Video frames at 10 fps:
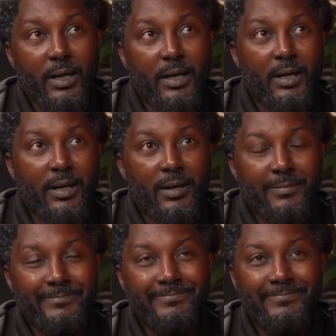
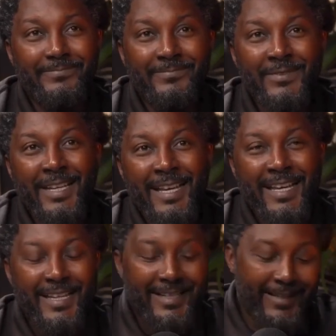
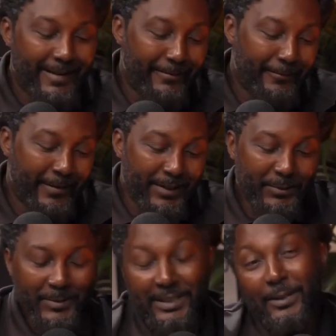The
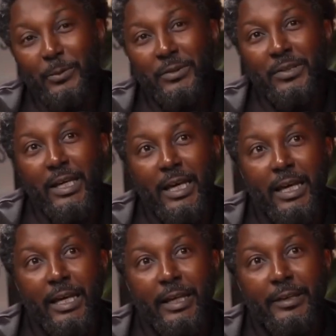first one I would
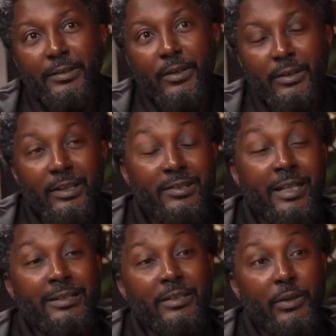say is
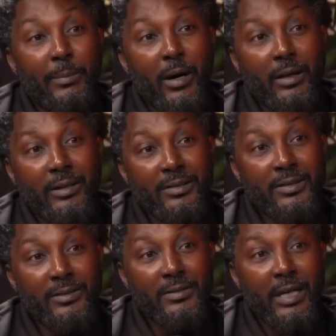understanding your
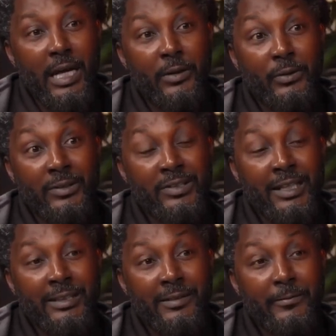market and
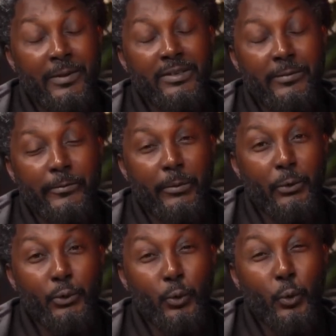understanding first and
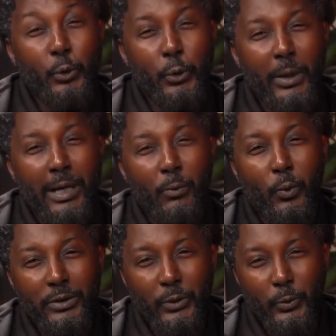foremost who you are
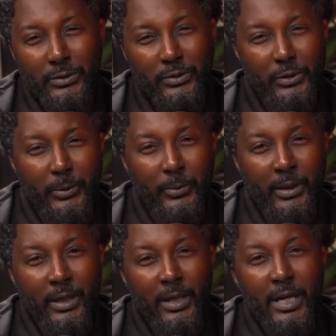and what you want to do.